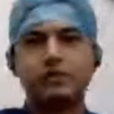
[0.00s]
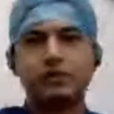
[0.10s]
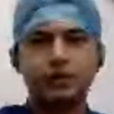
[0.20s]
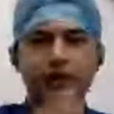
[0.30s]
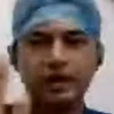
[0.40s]

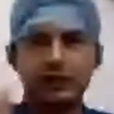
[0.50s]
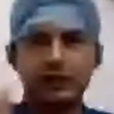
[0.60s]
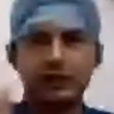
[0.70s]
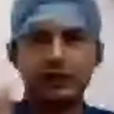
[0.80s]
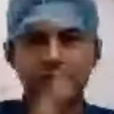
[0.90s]
So
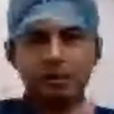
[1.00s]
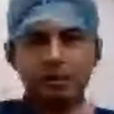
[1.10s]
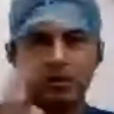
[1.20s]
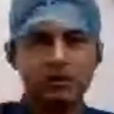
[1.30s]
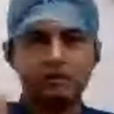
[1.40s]
the
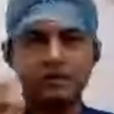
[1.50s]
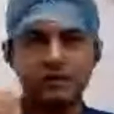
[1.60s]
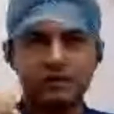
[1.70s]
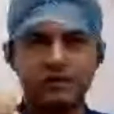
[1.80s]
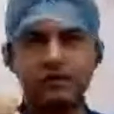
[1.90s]
terminology
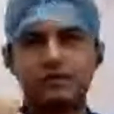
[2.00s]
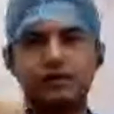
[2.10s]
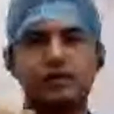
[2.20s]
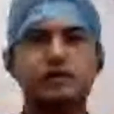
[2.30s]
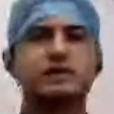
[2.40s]
which is used
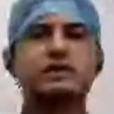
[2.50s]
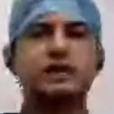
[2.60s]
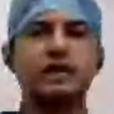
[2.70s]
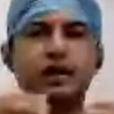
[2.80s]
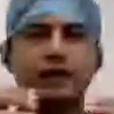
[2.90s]
for this is
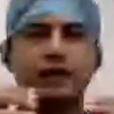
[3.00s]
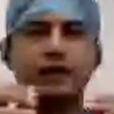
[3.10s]
a